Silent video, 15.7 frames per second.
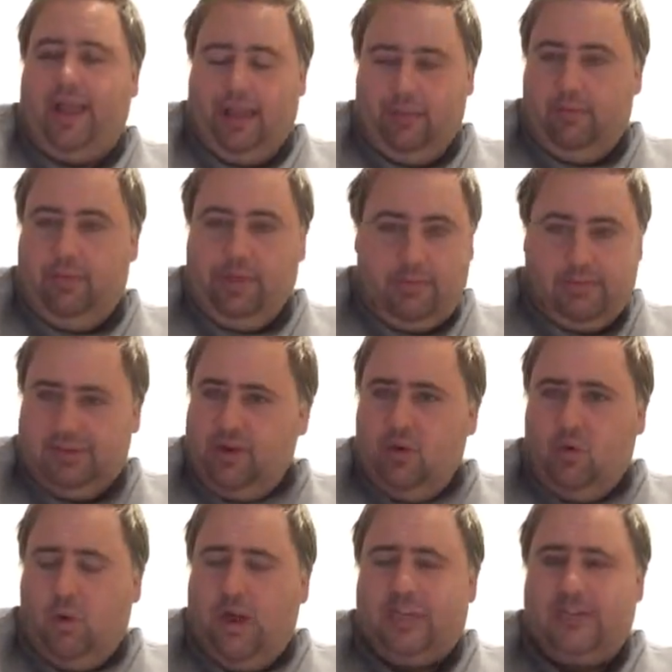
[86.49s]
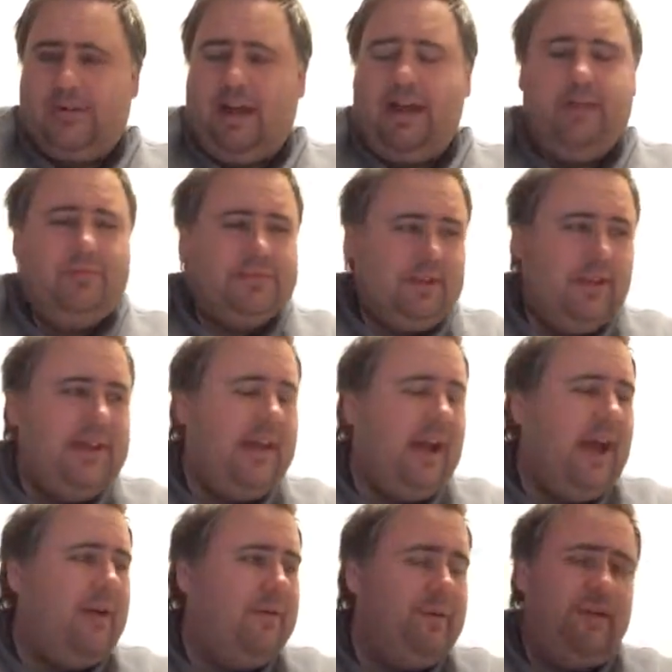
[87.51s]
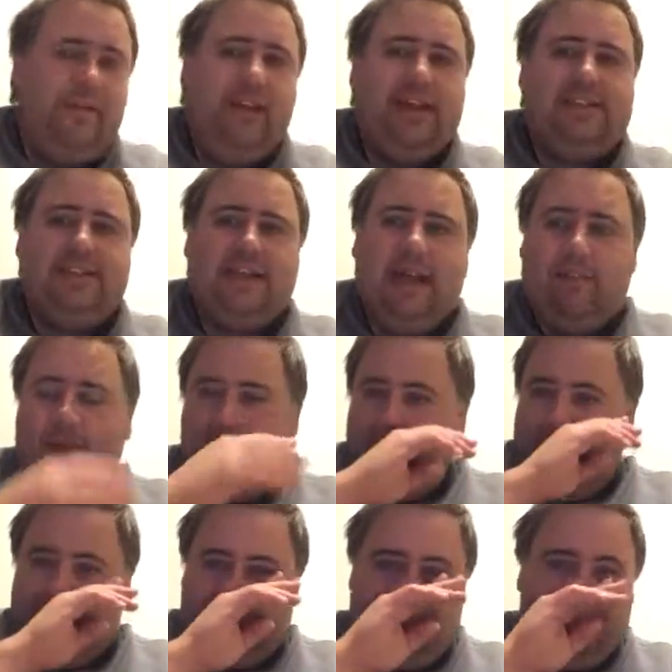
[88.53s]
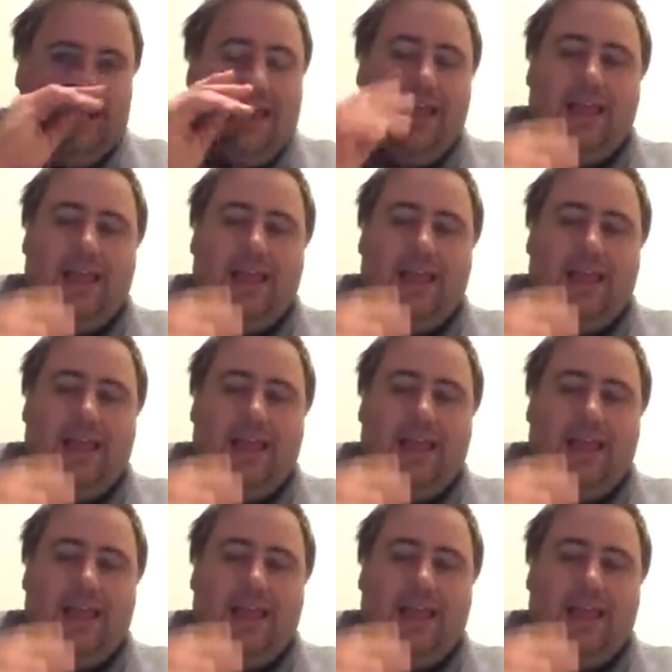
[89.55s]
And there was no question about it. It was going to die within the next couple months,